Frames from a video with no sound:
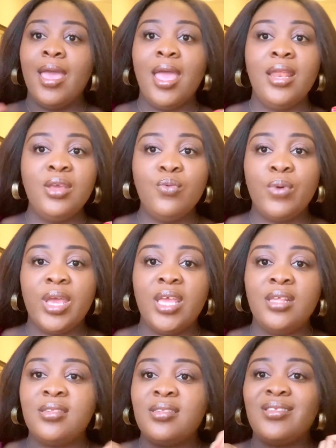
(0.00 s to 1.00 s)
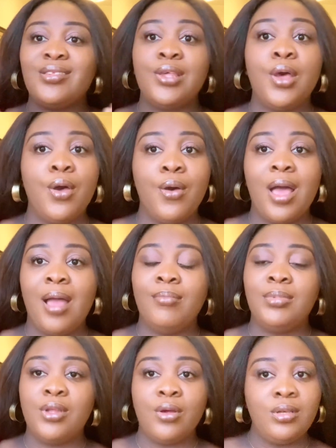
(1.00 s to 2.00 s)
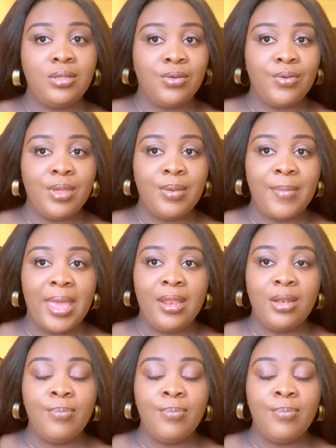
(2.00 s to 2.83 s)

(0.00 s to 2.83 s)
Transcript: anyways so i'm done doing my